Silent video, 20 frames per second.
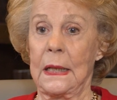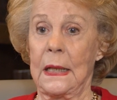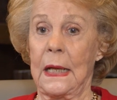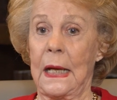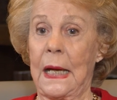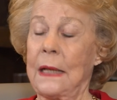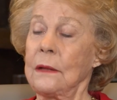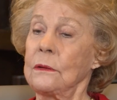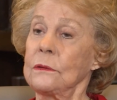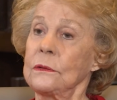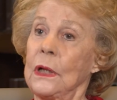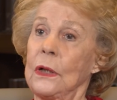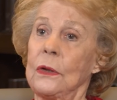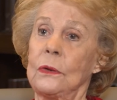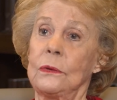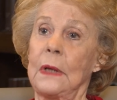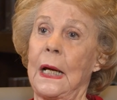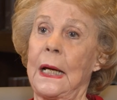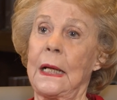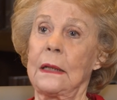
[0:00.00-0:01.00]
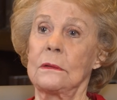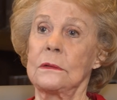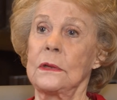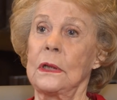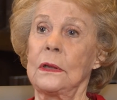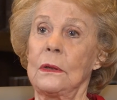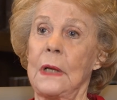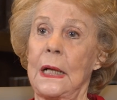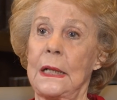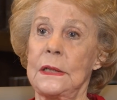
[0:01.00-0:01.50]
I don't
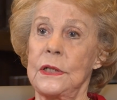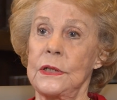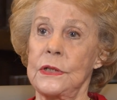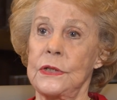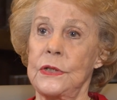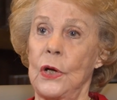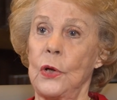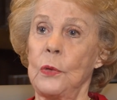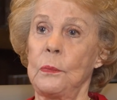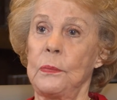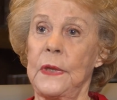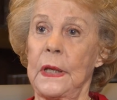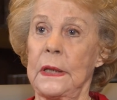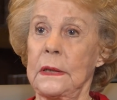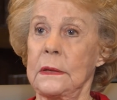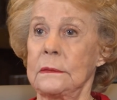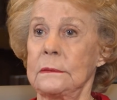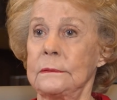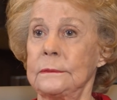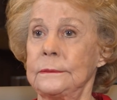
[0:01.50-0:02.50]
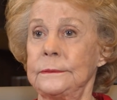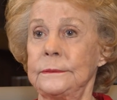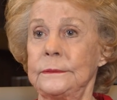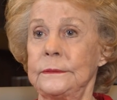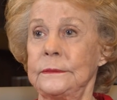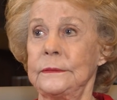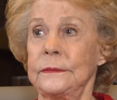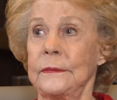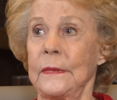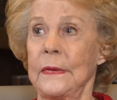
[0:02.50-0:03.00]
know. I just hope that
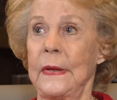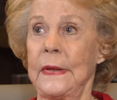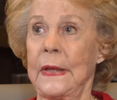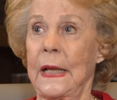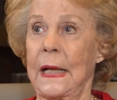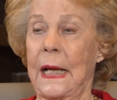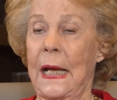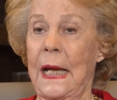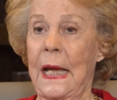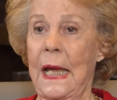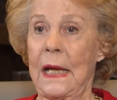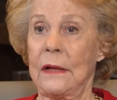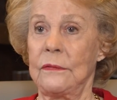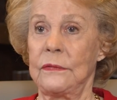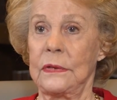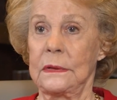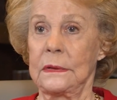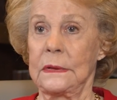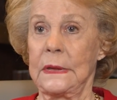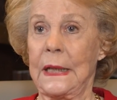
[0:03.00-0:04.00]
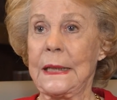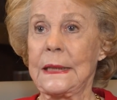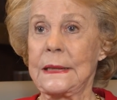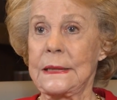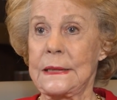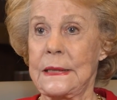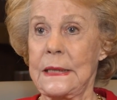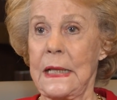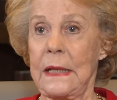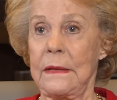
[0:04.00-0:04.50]
I have a
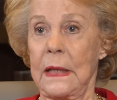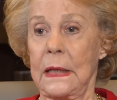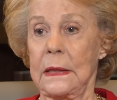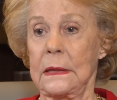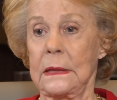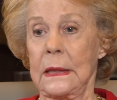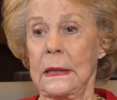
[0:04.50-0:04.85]
legacy that